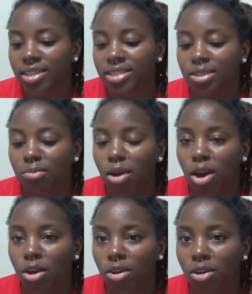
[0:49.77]

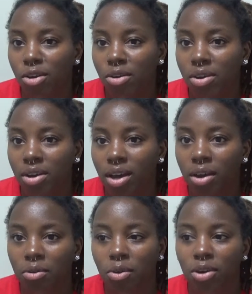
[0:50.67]
tomorrow
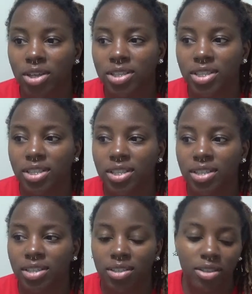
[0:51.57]
I'm going
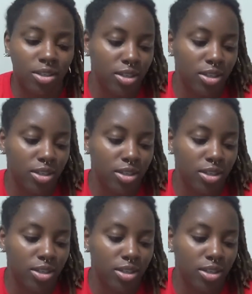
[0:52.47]
to